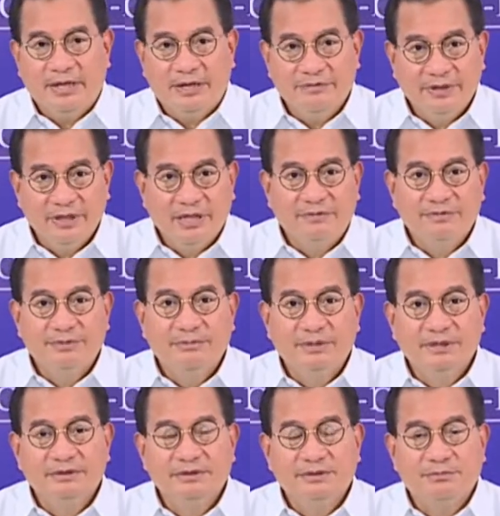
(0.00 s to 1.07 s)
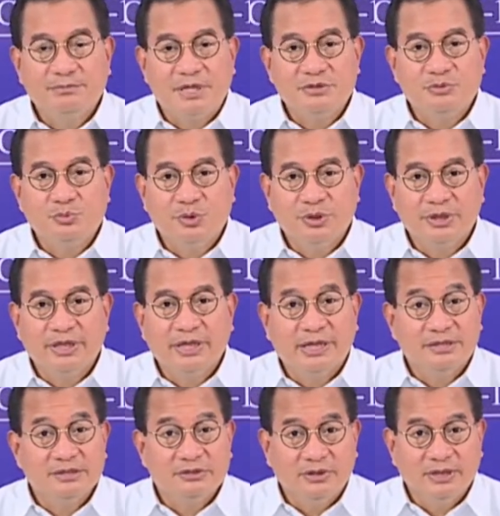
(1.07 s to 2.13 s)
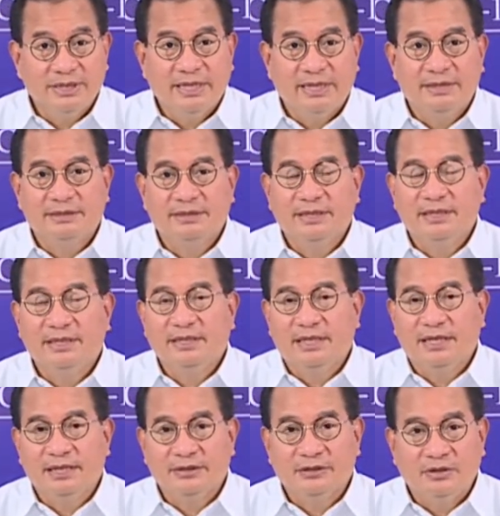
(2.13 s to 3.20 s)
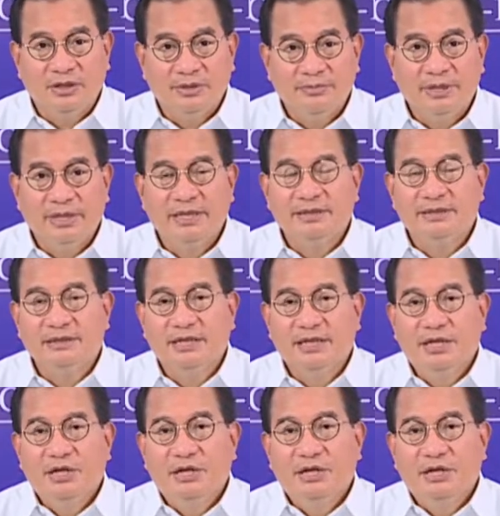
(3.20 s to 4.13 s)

Every government must work in solidarity and collaborate